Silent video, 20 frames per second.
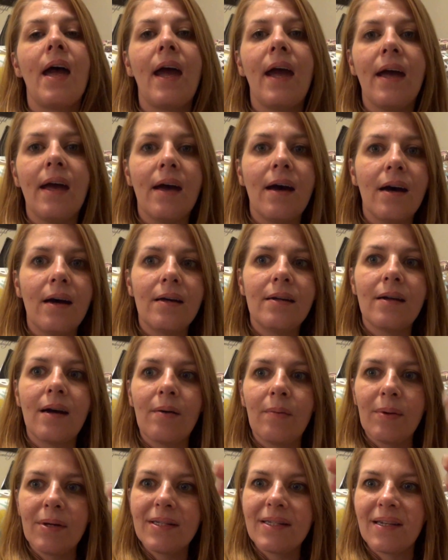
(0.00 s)
And
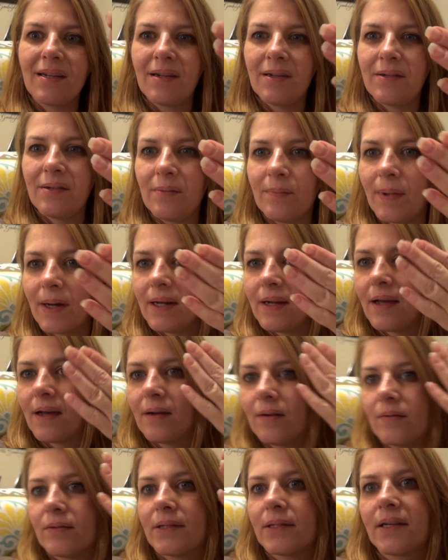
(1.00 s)
I was going to do my
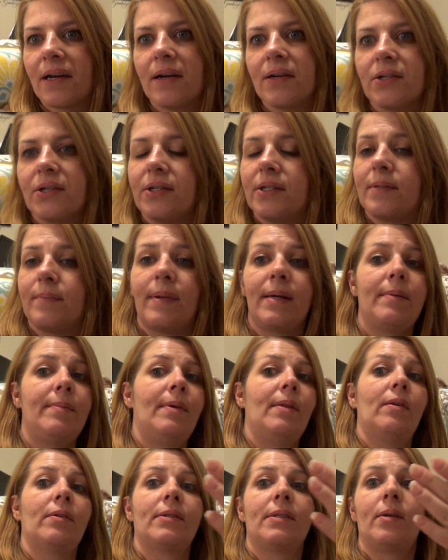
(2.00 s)
nails. Gosh, it's making
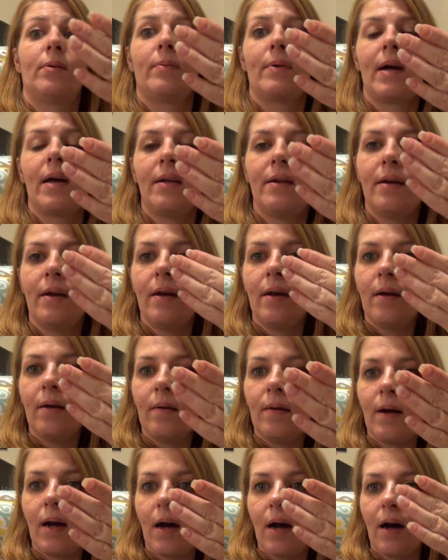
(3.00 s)
me look so red,
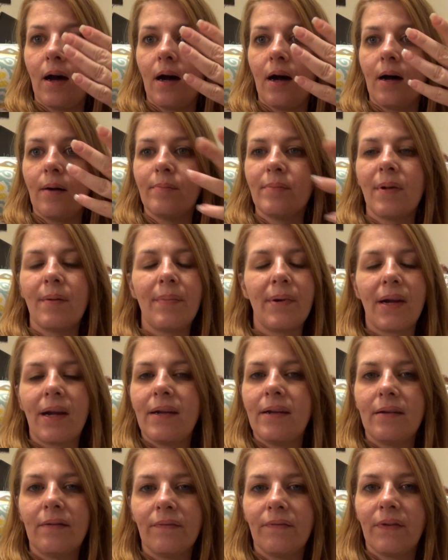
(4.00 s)
but I
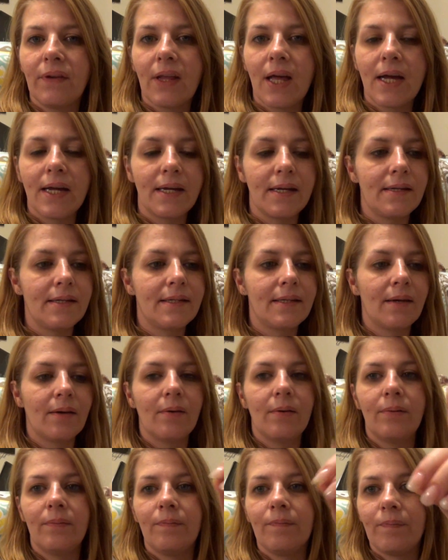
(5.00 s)
didn't feel like it,
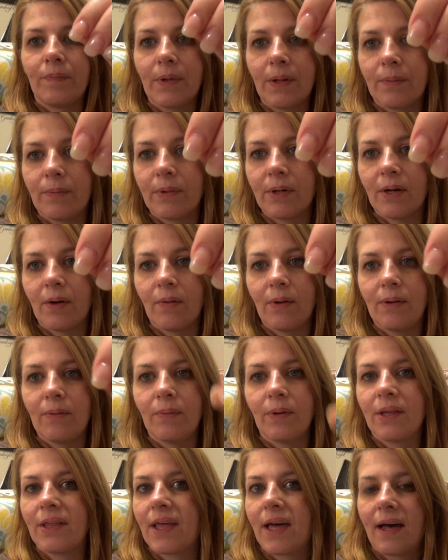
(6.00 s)
so we're going
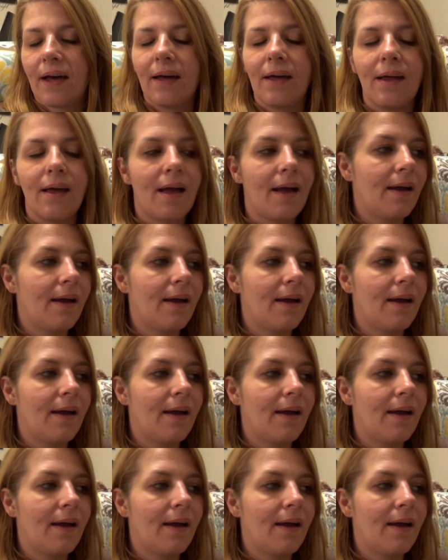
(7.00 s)
with that.